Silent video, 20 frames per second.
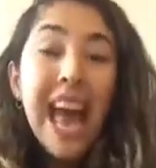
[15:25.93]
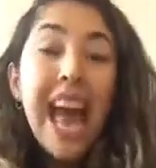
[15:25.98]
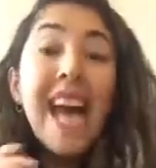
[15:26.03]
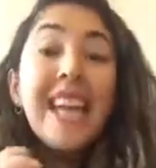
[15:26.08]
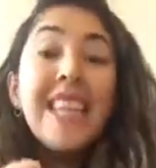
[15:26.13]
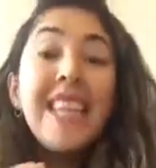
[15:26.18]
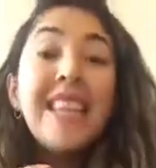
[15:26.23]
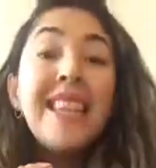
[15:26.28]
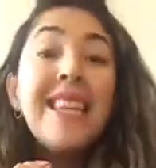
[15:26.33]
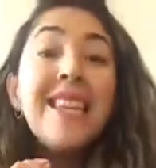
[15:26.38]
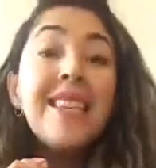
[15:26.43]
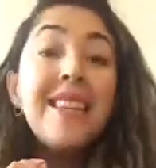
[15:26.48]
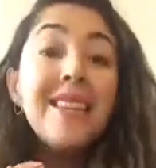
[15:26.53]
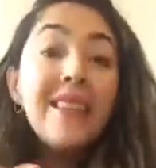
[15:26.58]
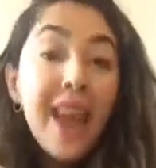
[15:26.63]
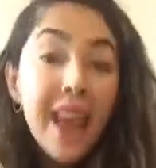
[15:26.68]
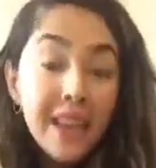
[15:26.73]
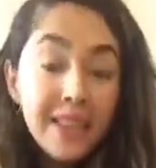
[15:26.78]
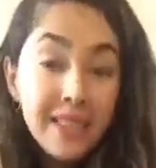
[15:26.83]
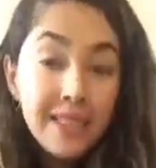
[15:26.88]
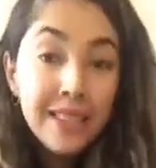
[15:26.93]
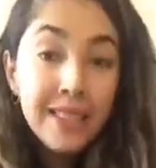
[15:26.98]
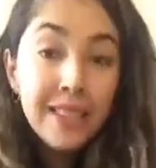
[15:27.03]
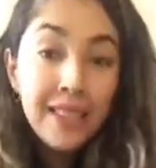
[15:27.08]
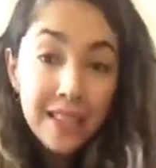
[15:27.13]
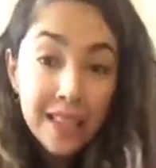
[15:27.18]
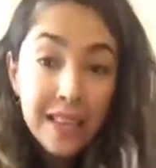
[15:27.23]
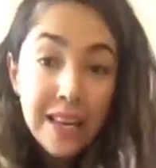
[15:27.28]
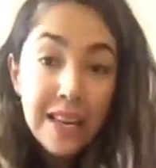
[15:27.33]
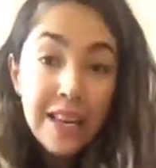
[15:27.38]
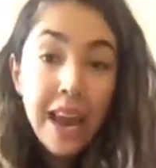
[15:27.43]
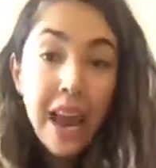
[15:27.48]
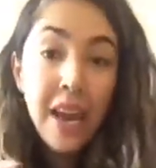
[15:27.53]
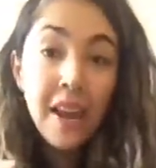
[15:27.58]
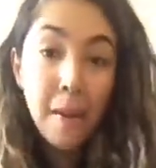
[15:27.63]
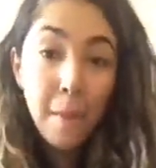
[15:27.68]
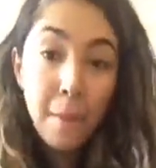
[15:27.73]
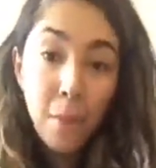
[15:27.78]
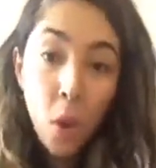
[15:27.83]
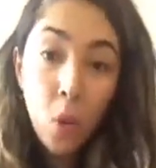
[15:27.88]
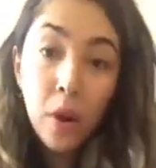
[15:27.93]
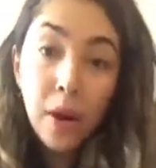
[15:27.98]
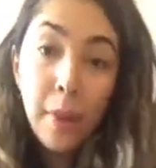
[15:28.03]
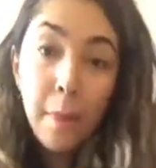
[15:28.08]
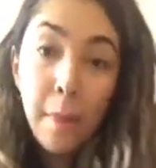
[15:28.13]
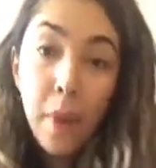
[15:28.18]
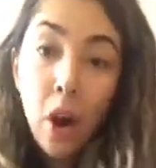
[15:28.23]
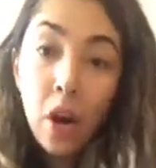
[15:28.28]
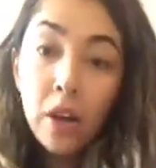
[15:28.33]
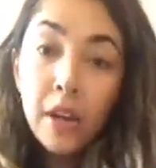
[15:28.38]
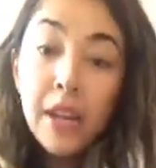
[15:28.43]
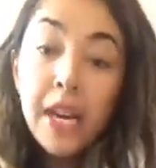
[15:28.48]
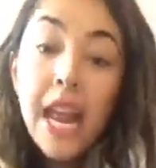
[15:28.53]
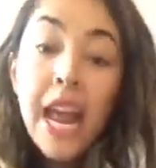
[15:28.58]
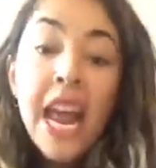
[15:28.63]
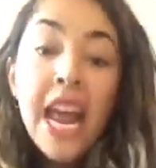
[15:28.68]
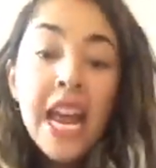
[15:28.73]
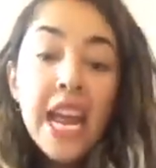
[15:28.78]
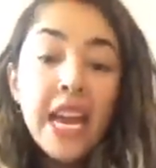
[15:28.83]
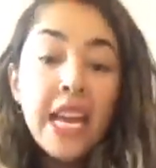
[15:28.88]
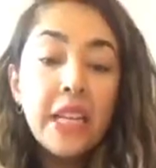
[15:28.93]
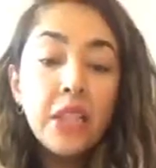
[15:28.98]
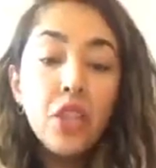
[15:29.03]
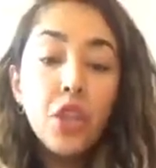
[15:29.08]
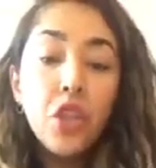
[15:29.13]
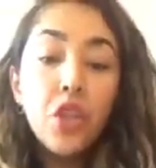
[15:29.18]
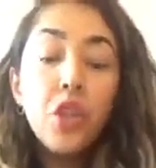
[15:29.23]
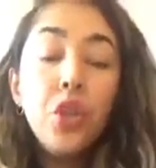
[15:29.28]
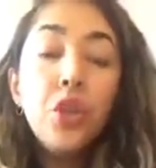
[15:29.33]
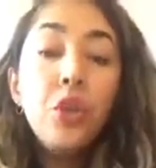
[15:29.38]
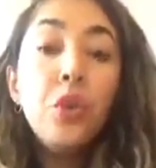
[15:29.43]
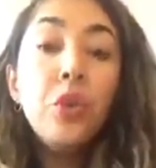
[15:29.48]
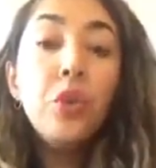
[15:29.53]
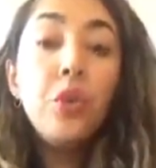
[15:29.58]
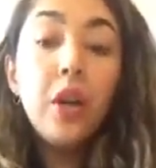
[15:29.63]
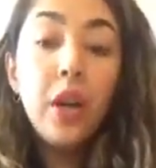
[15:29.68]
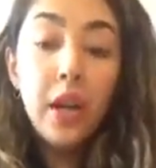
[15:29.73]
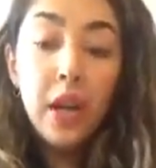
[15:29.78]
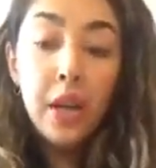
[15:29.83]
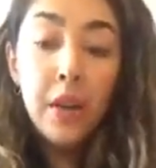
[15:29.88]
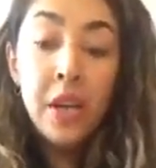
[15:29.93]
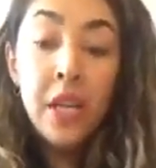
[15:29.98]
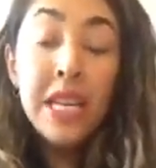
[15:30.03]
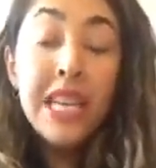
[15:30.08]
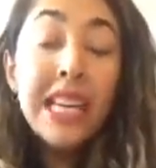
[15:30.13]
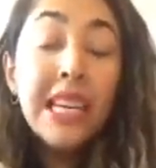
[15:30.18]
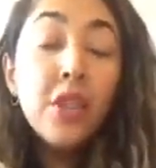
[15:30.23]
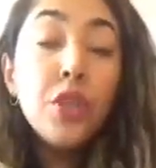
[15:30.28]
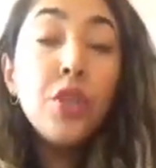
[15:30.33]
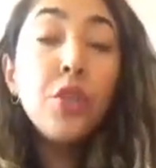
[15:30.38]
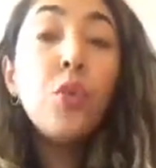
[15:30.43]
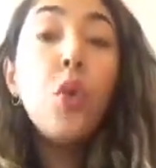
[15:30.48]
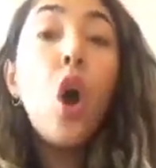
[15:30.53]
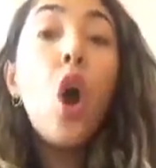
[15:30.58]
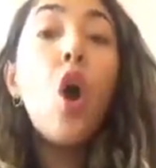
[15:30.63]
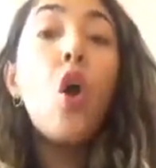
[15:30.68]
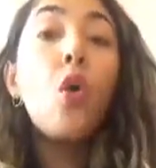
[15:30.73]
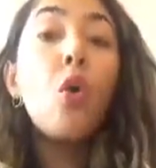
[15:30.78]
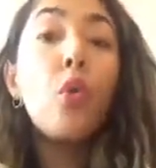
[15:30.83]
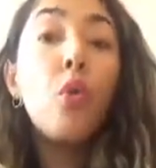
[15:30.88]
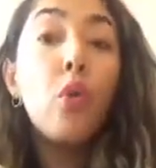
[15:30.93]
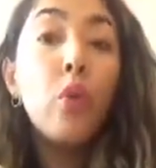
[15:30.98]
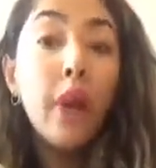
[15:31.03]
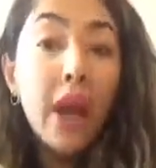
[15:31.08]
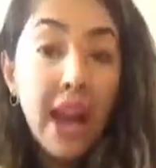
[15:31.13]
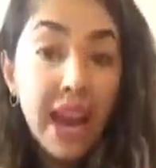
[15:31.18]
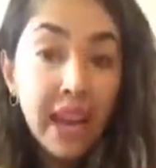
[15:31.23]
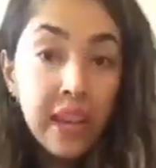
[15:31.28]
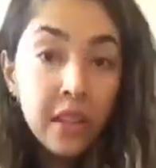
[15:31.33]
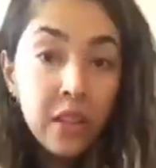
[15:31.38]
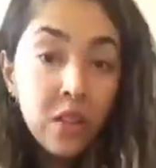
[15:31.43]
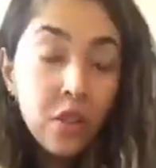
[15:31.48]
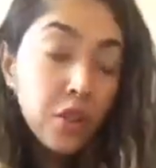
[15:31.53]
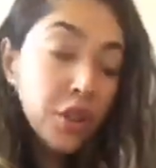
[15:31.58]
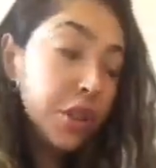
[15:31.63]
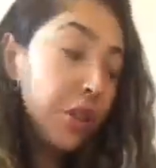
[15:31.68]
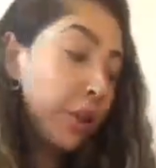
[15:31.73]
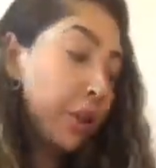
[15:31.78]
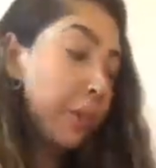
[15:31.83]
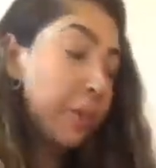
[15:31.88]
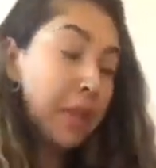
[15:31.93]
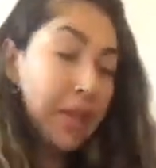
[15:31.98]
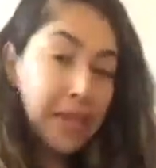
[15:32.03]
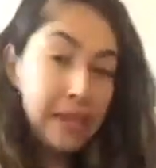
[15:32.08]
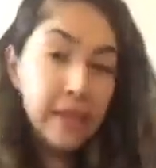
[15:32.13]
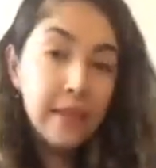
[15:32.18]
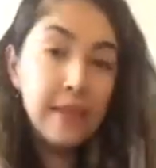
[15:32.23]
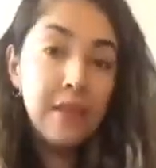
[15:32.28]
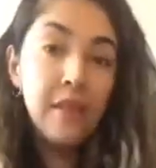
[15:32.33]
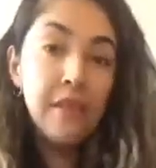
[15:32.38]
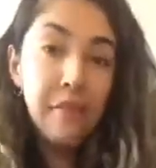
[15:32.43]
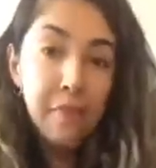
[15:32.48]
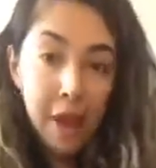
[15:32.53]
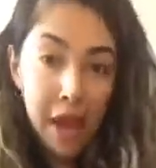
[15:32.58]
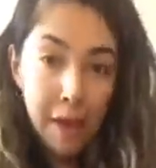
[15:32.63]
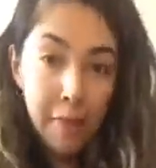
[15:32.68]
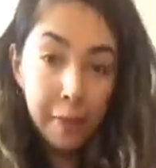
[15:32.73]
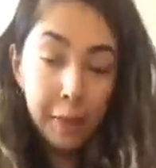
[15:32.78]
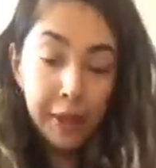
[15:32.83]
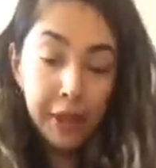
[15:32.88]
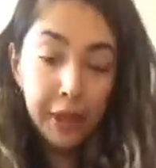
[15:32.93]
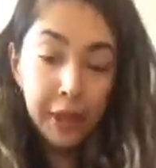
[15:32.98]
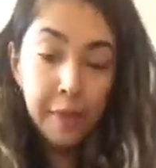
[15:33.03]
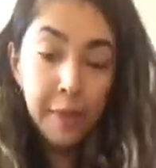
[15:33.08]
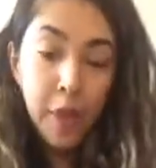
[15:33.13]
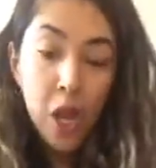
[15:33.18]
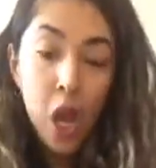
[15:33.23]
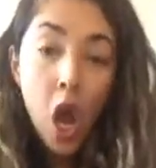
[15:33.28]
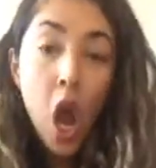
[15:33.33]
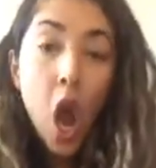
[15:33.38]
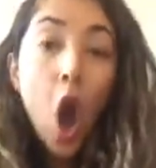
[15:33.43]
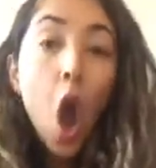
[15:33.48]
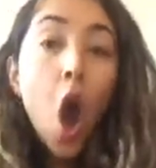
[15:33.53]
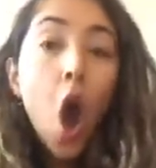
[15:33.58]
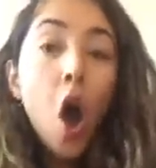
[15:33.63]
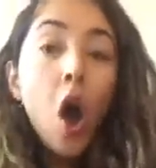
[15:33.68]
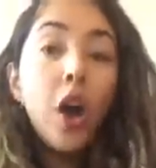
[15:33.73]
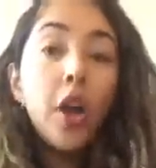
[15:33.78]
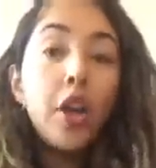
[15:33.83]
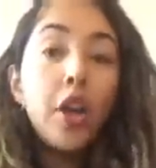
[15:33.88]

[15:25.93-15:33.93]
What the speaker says: And then the next key and important part is you need to arrange your pieces of paper on